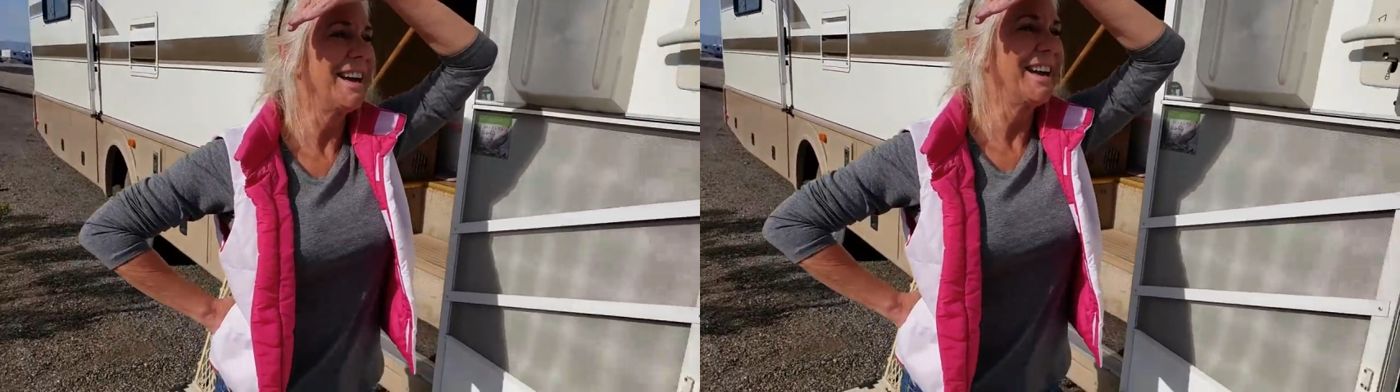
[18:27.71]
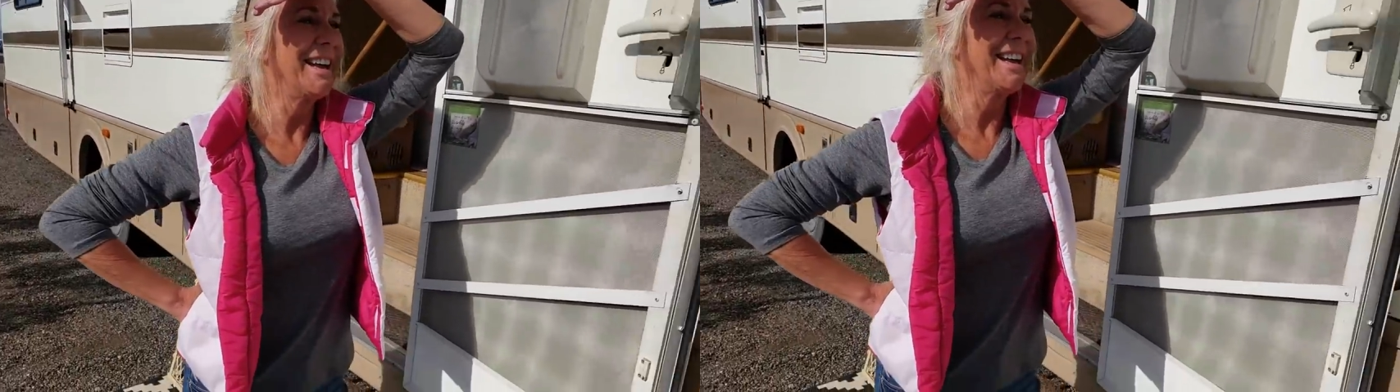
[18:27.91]

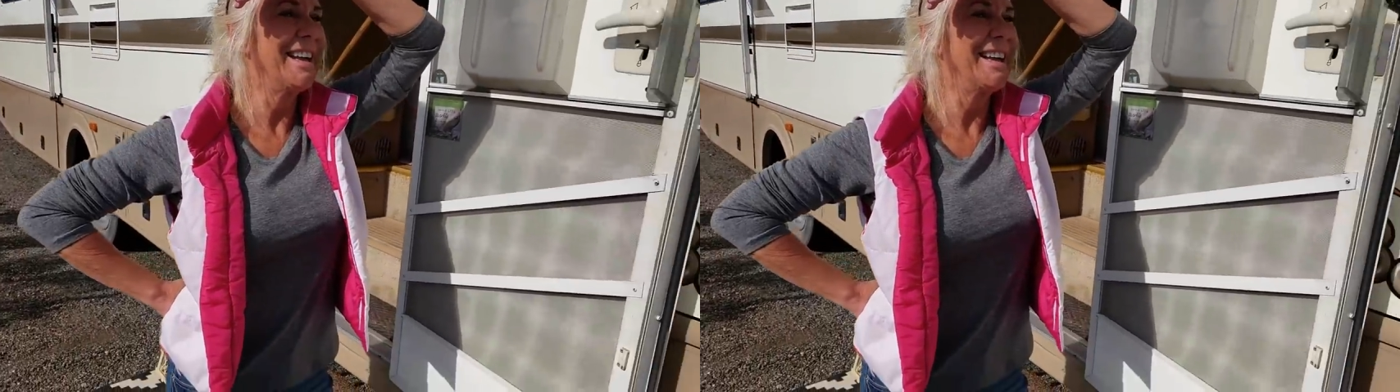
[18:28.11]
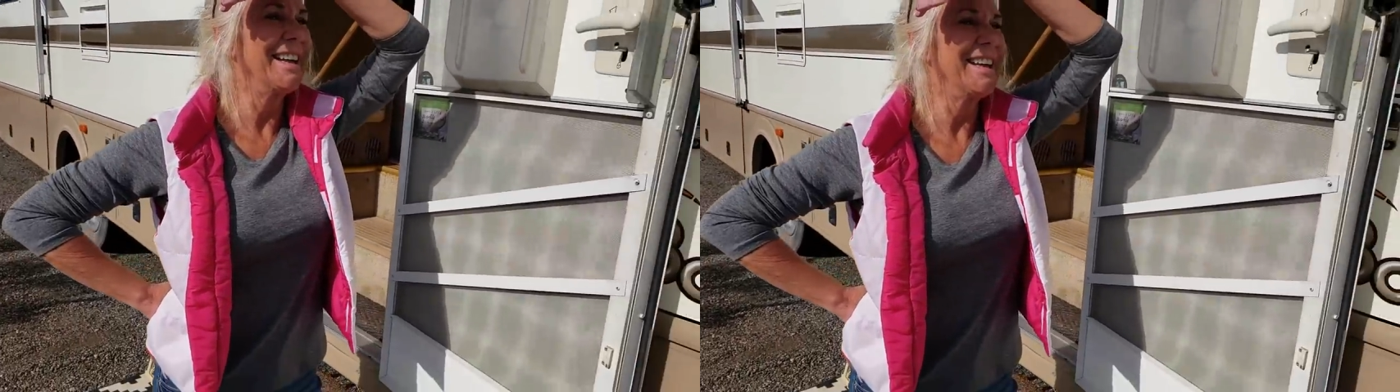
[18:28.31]
So I just want to
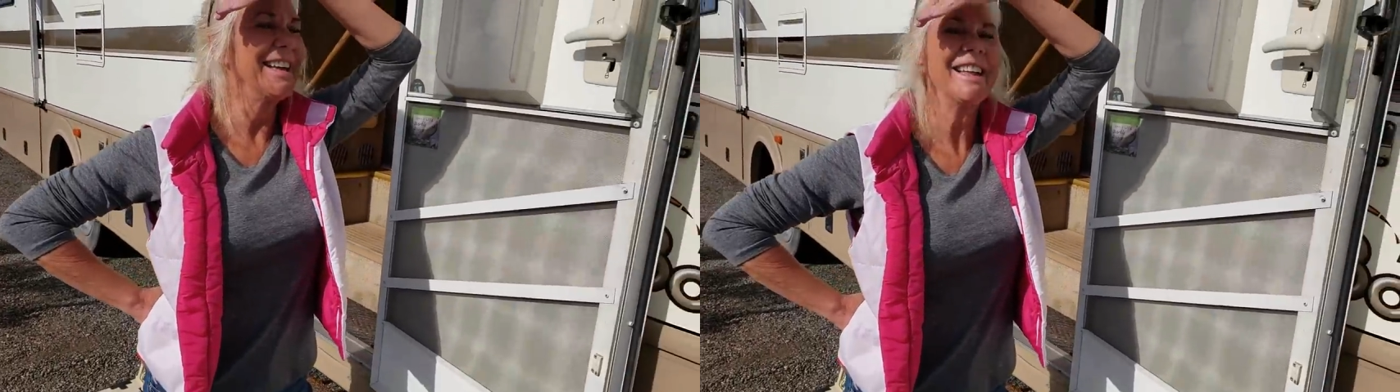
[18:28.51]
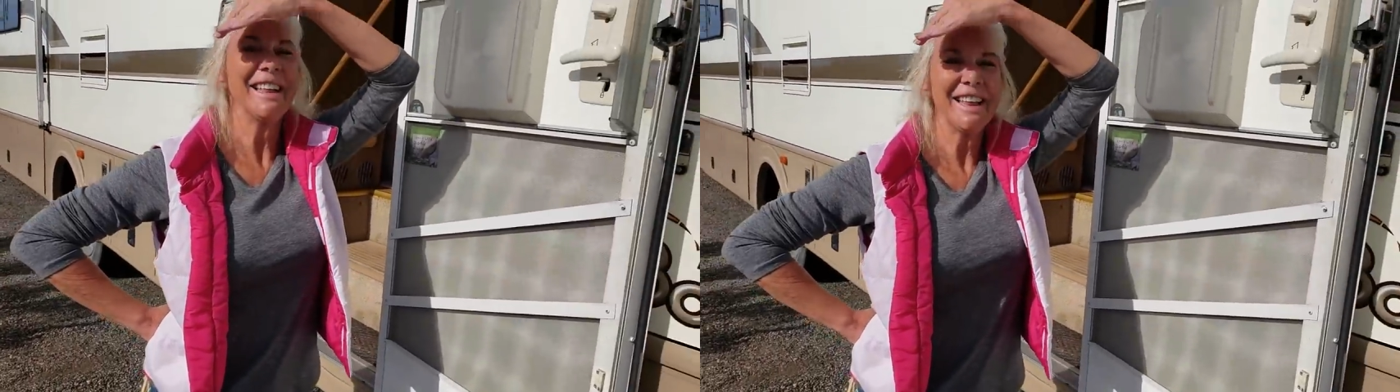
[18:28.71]
make sure
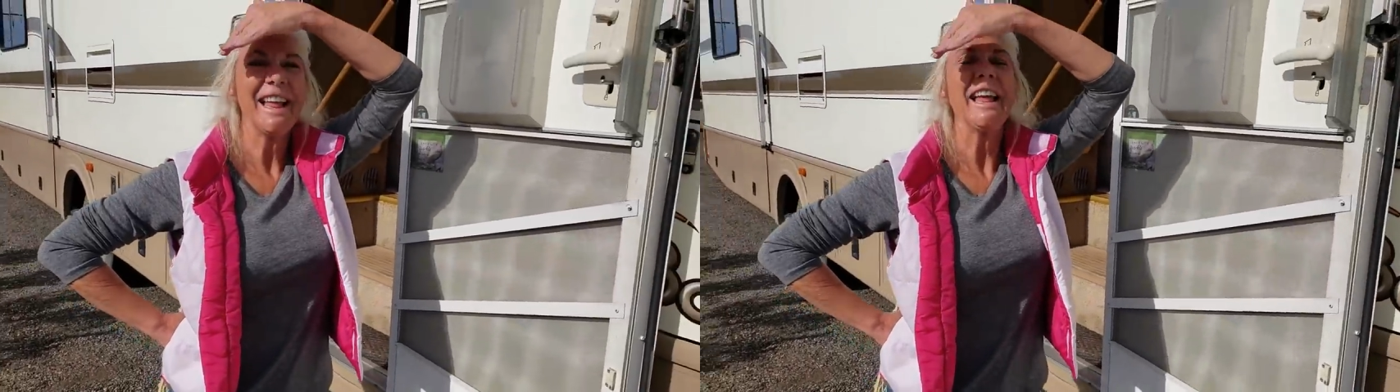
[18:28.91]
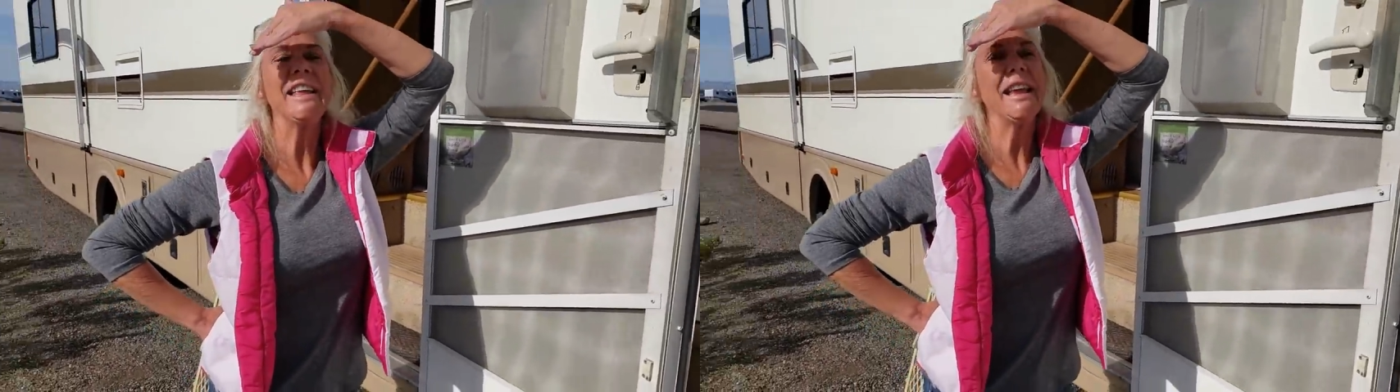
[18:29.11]
she's safe and
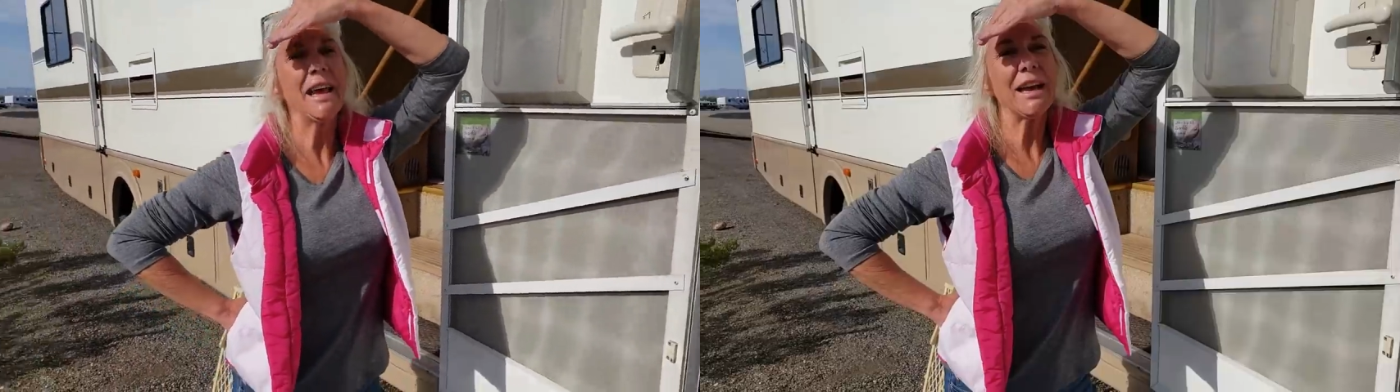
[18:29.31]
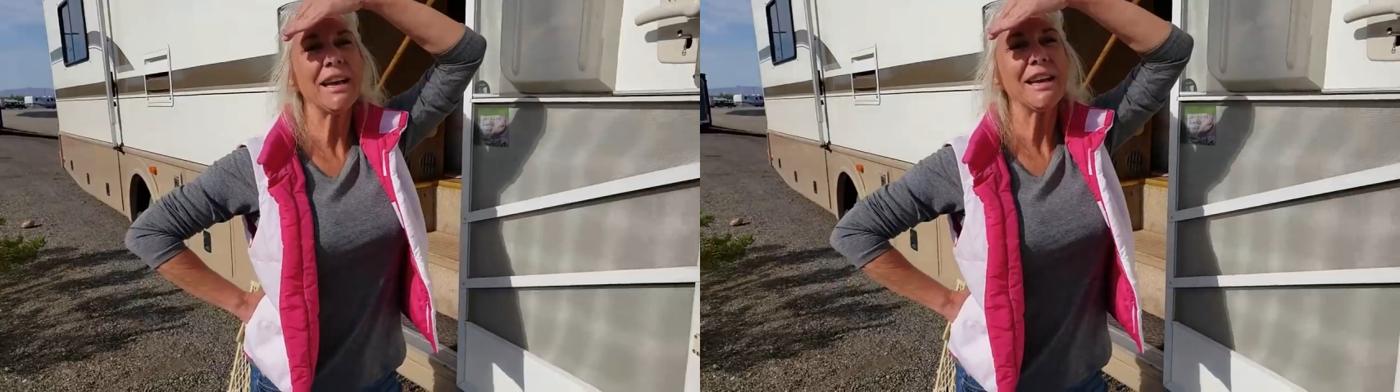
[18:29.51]
secure. But
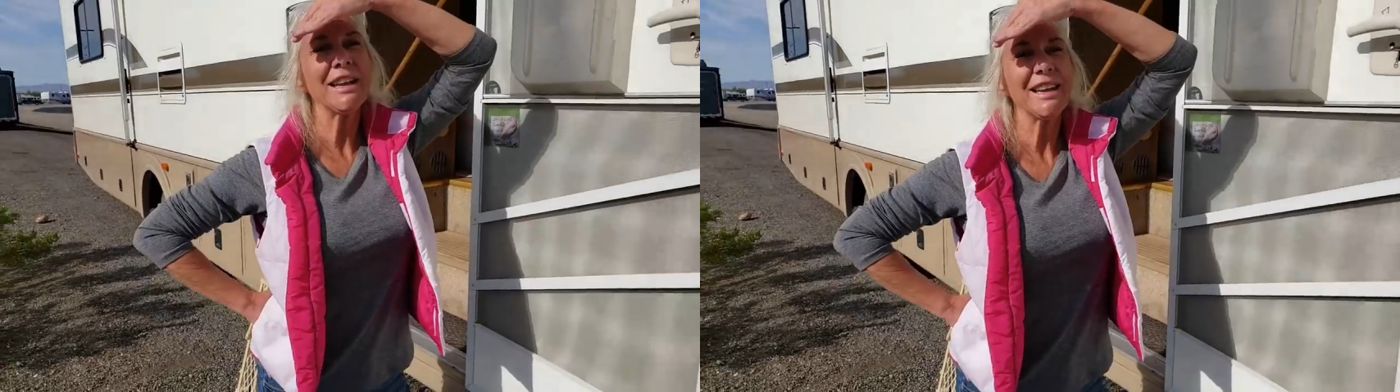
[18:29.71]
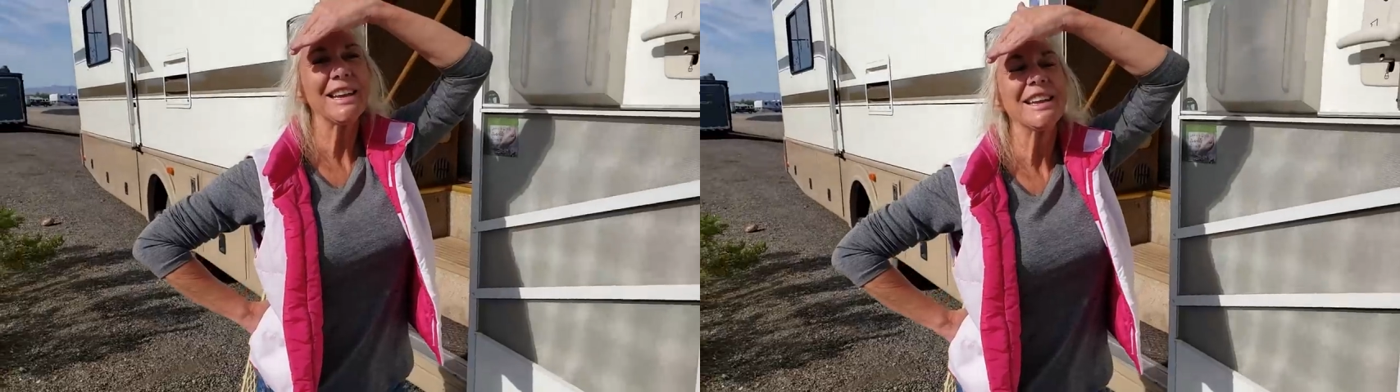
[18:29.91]
yeah,
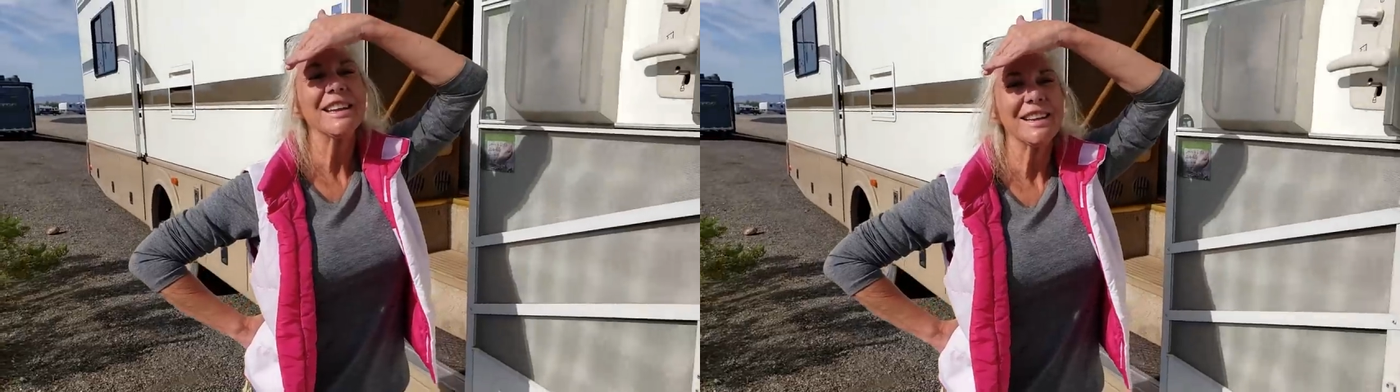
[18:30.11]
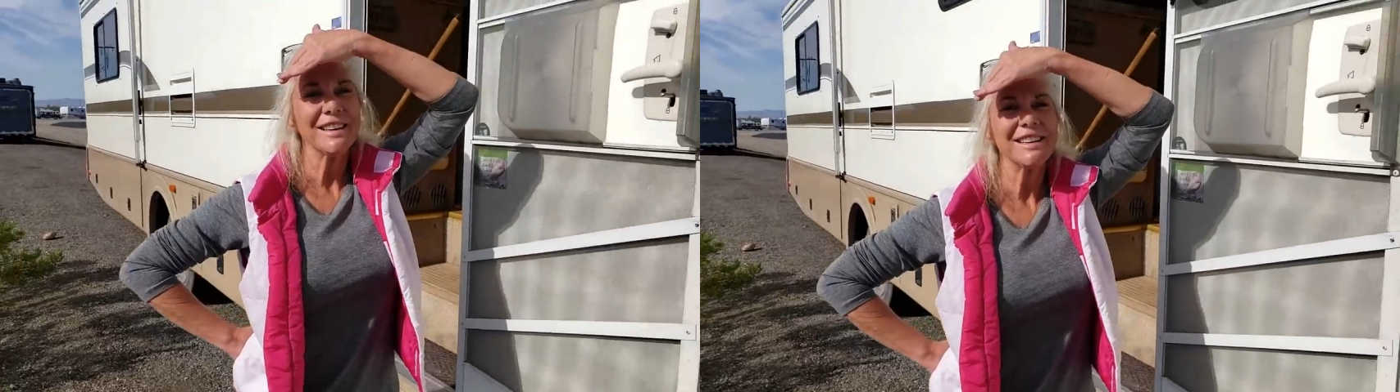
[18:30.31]
I'd like to
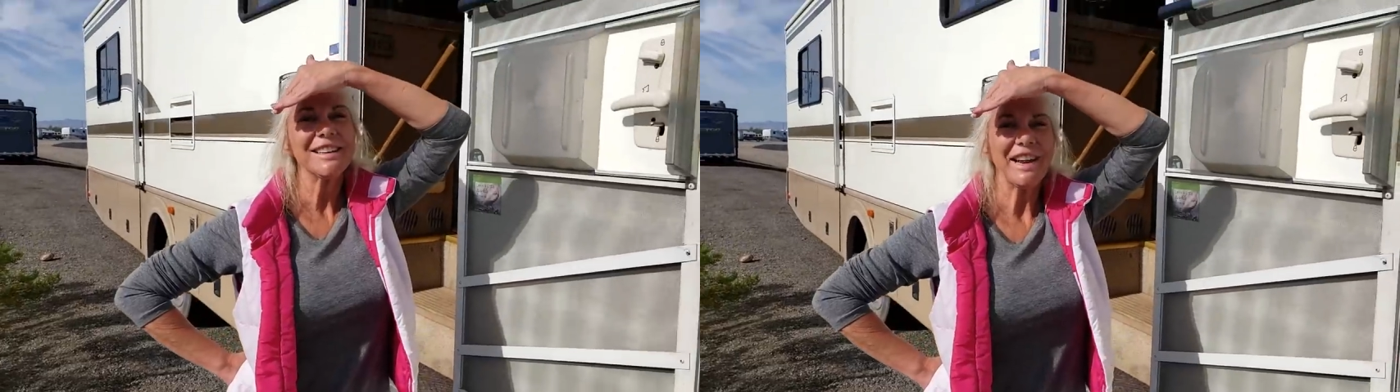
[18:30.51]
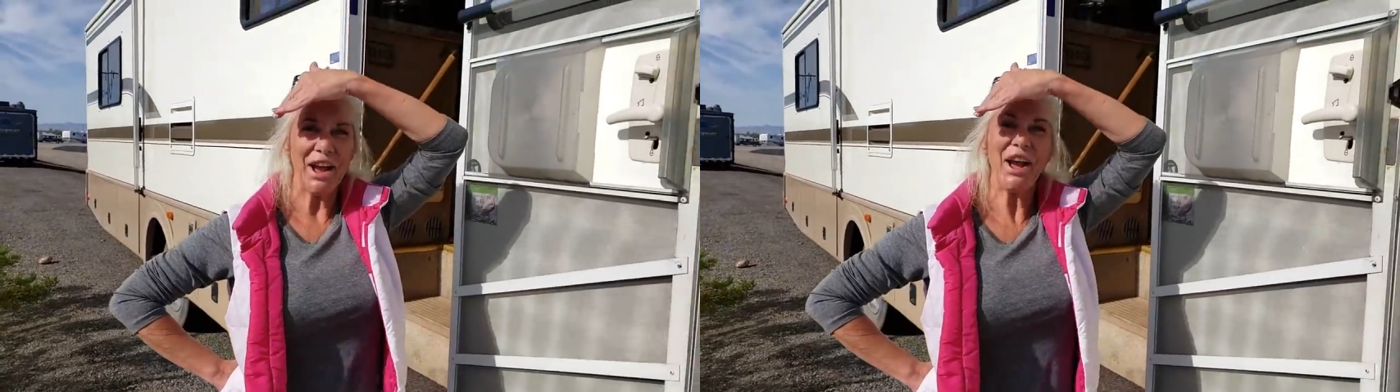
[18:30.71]
talk to you
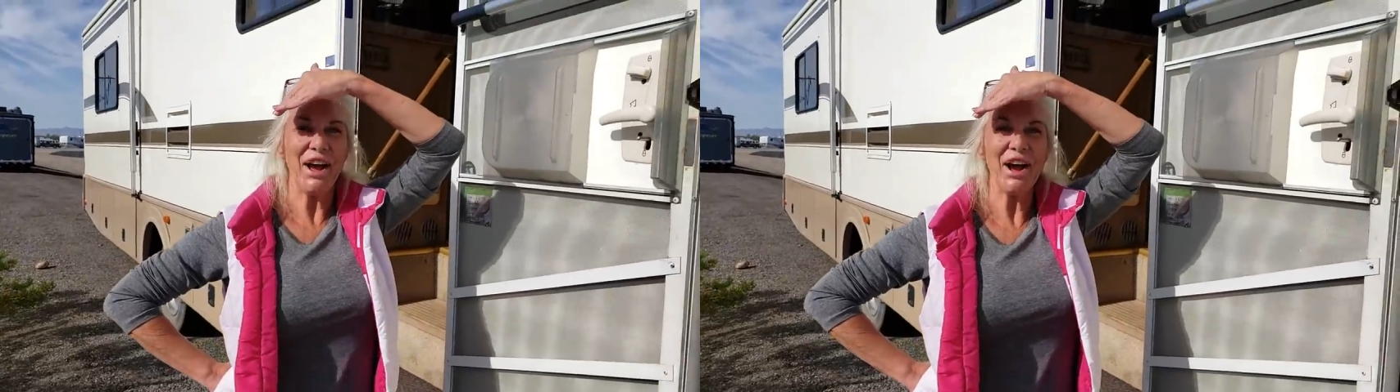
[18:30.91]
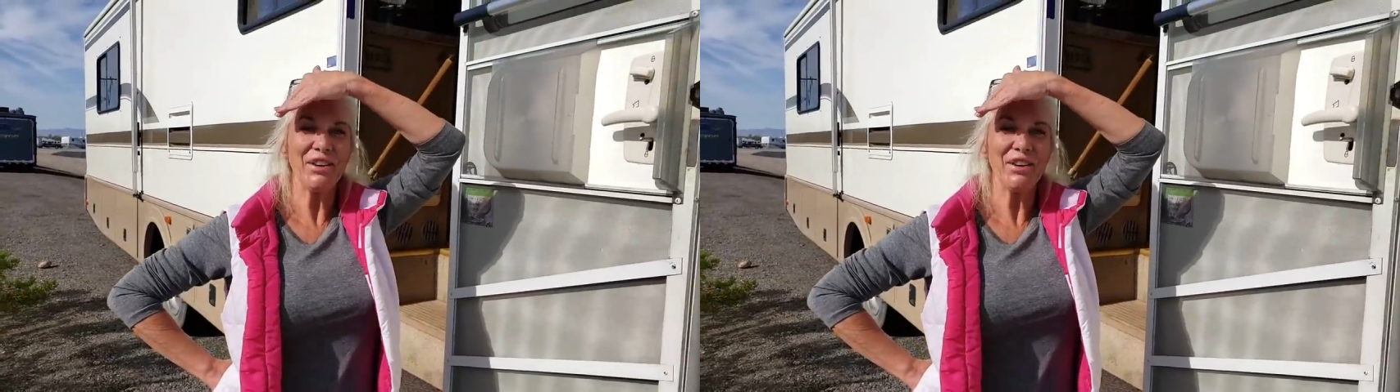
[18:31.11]
off camera.